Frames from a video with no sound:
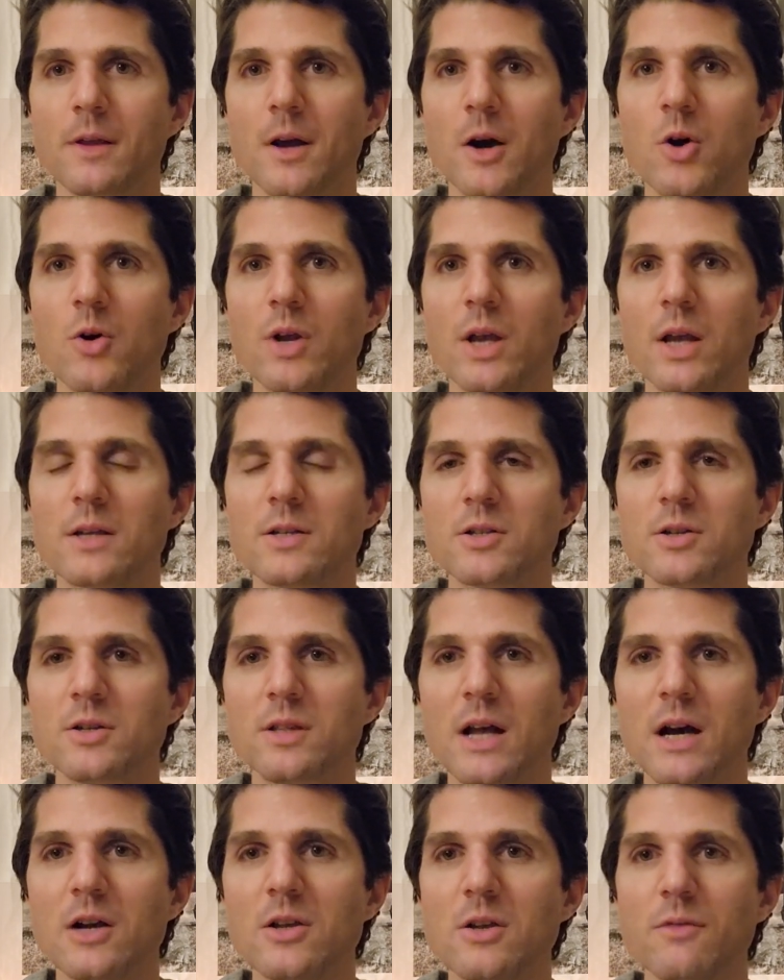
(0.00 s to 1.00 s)
Okay, so
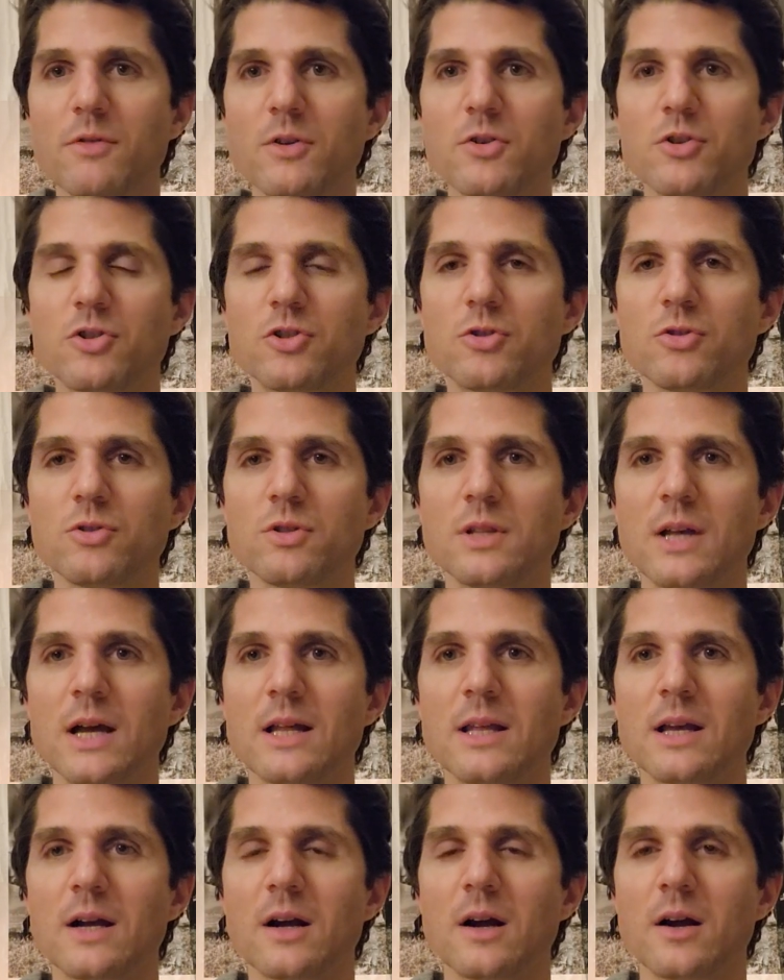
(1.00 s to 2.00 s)
now you've understood
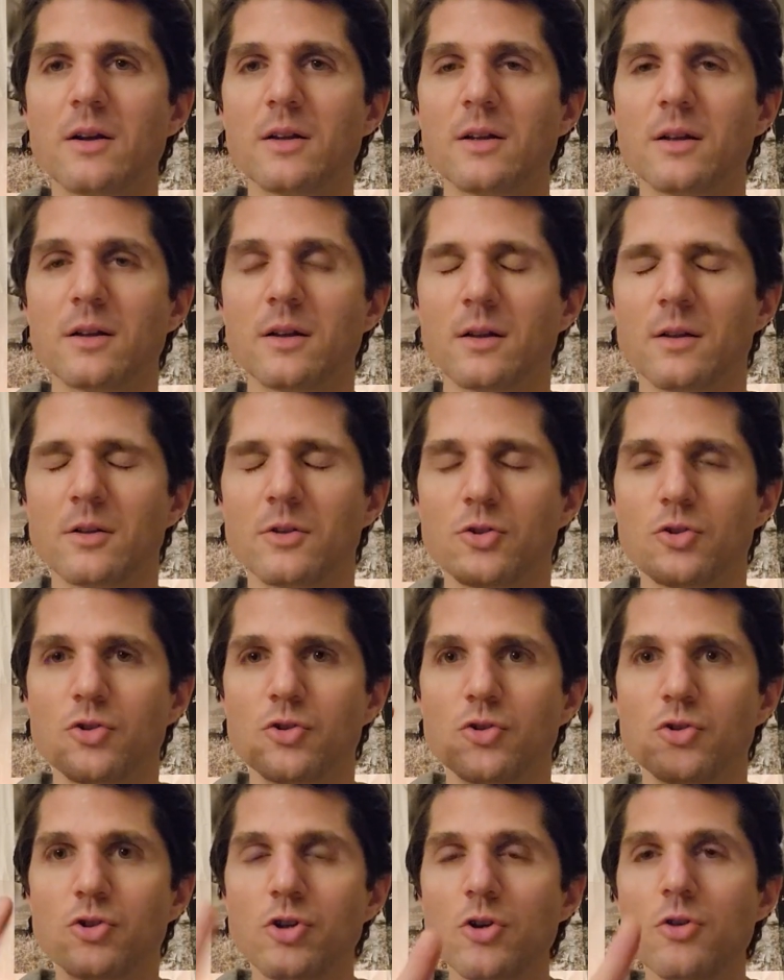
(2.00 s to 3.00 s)
that there are
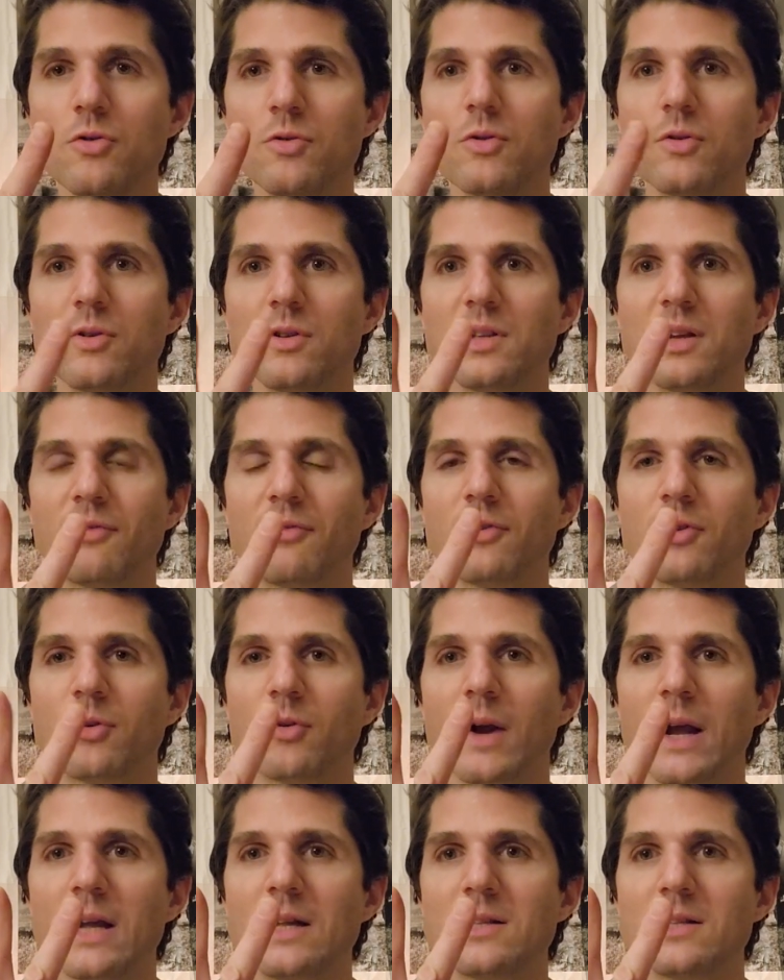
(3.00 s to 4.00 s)
2 different
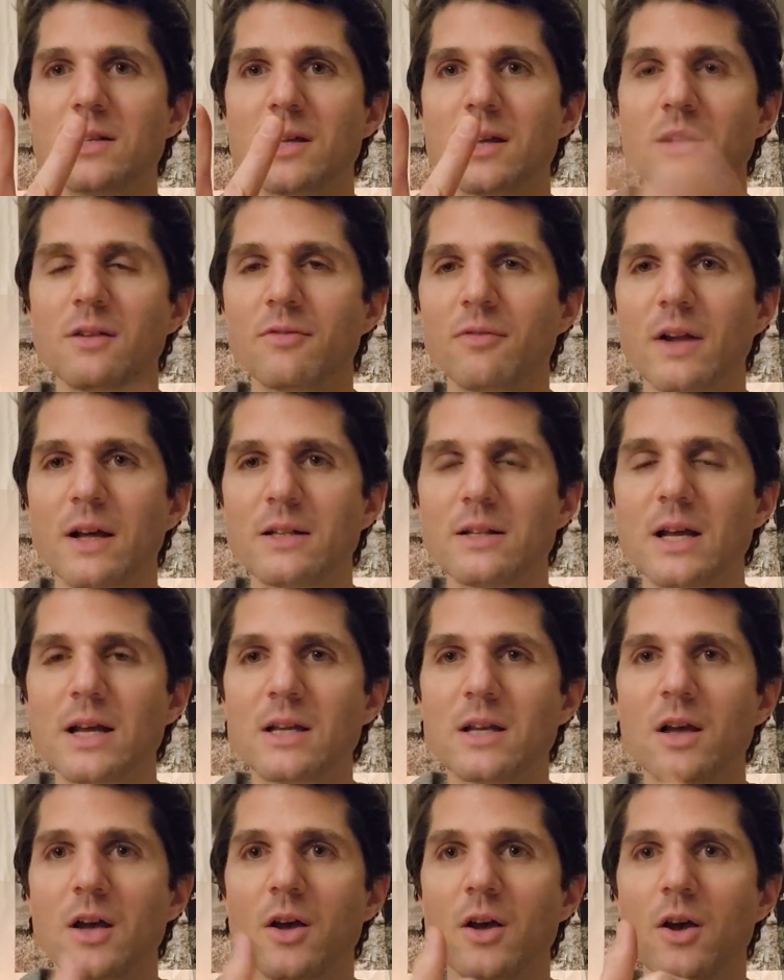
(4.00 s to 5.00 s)
grades in a flight
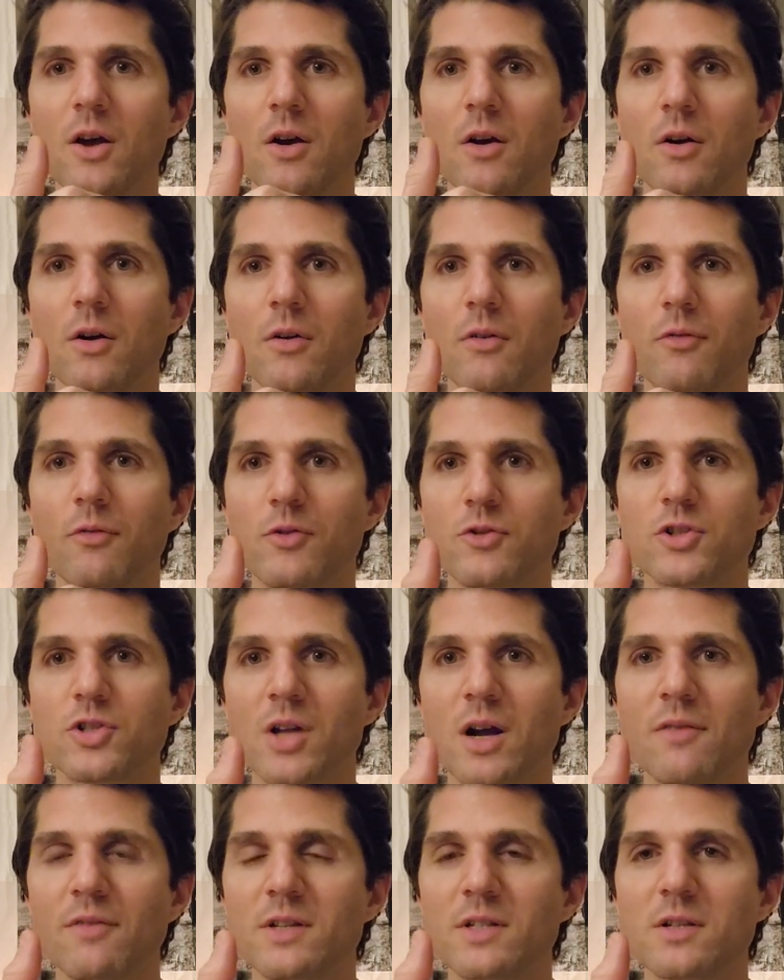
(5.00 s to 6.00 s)
deck: first
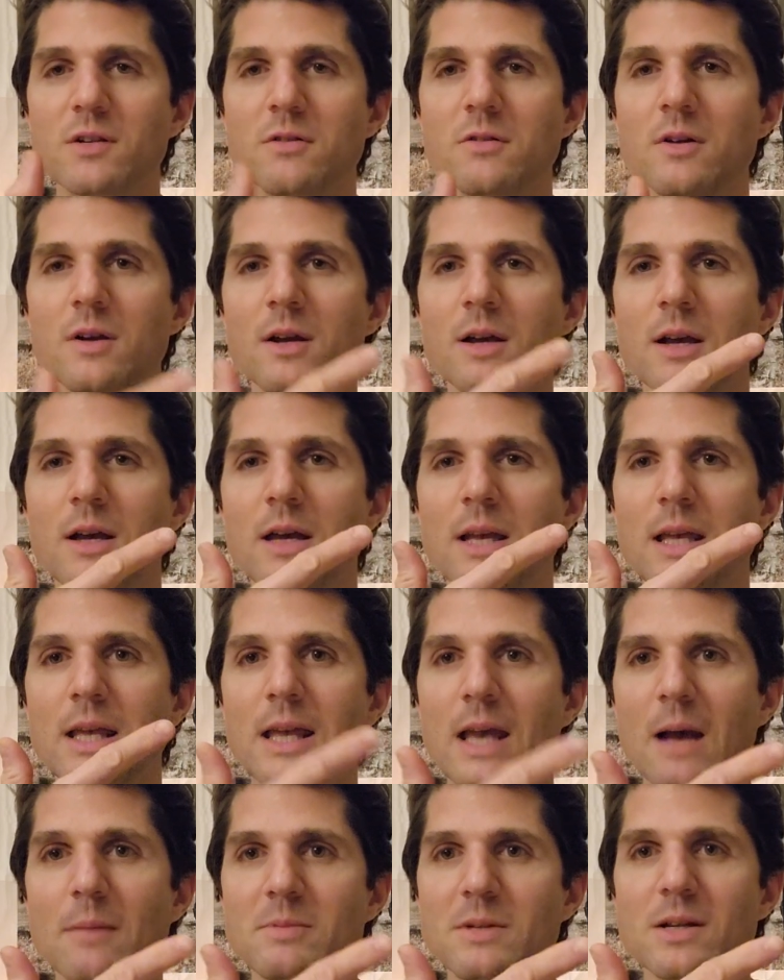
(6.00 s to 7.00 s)
officer,
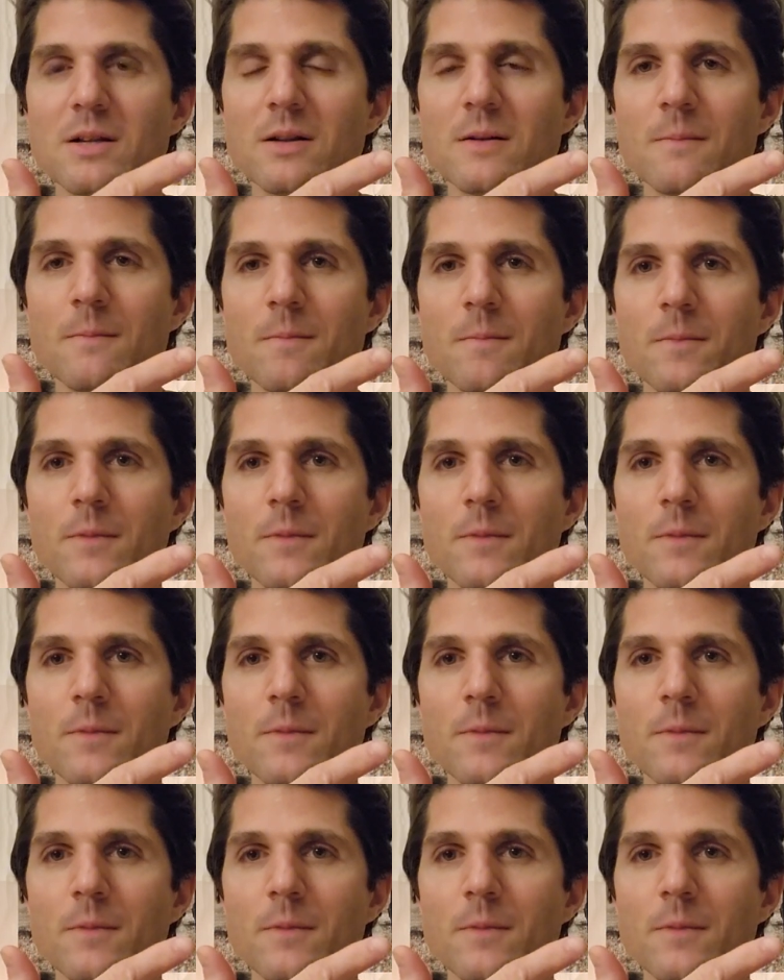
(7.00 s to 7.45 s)
captain.